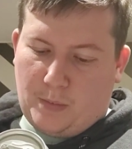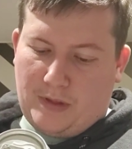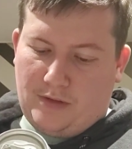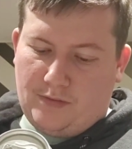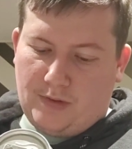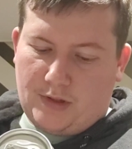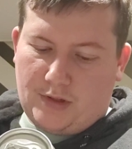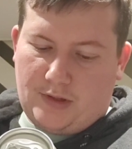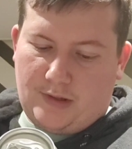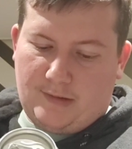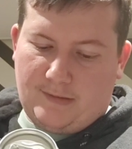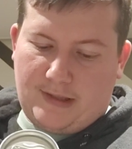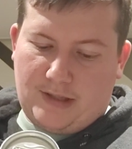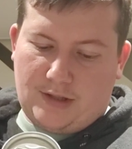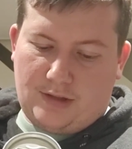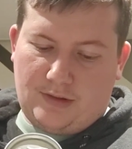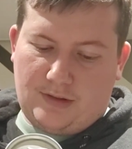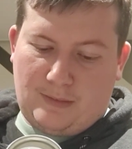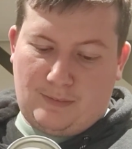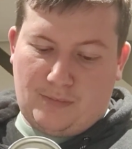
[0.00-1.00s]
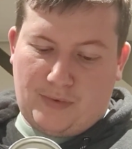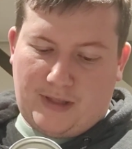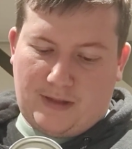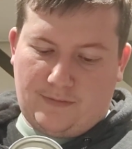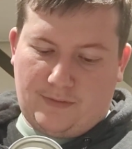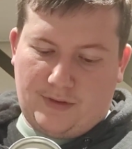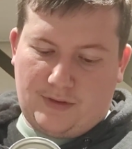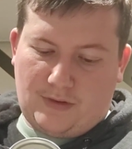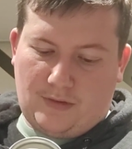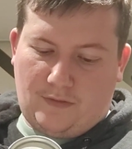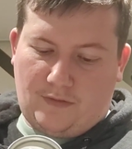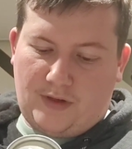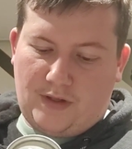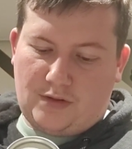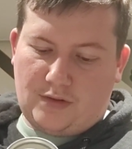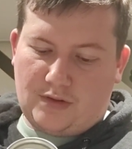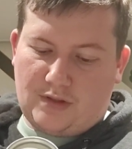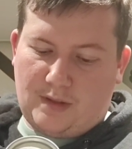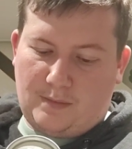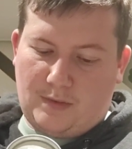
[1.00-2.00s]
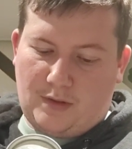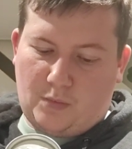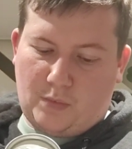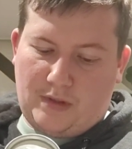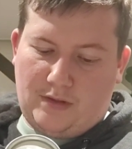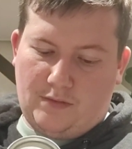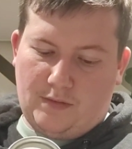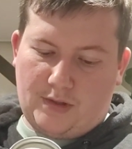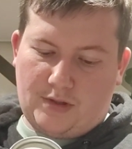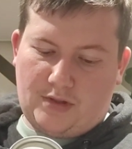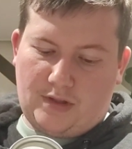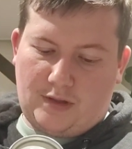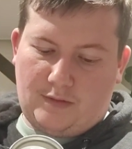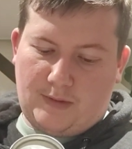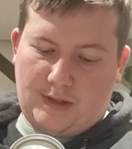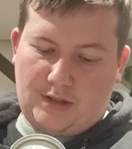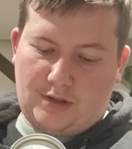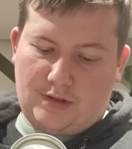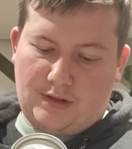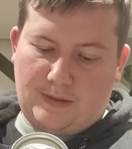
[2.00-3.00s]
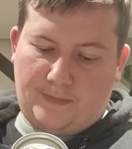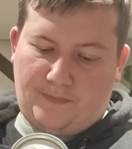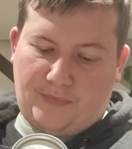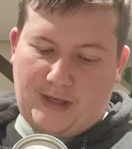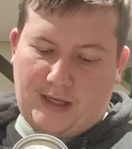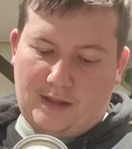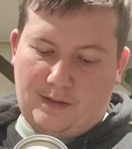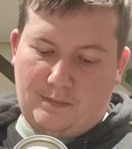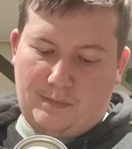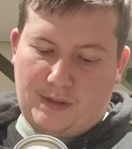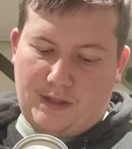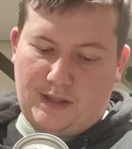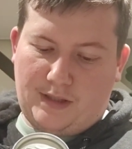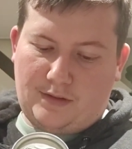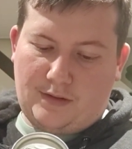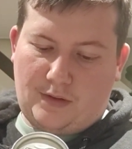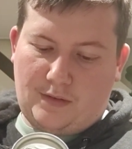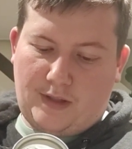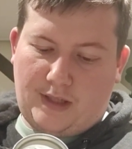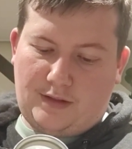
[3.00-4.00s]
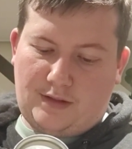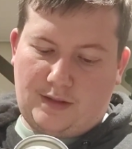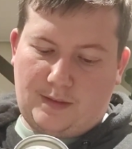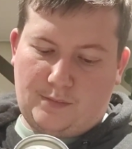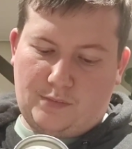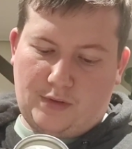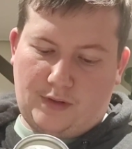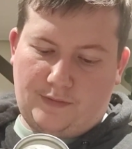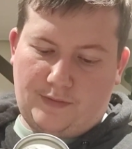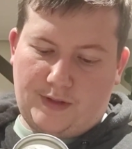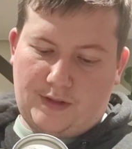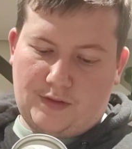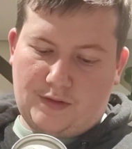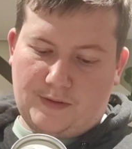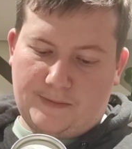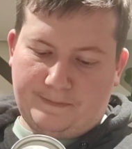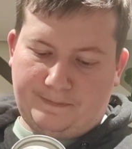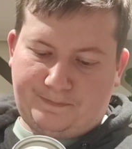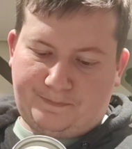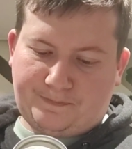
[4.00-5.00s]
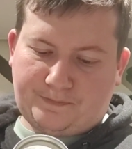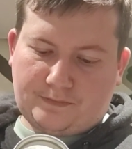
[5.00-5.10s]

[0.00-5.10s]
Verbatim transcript: Windrush Generations in Bradford to feature some of the Windrush generation and by donating profits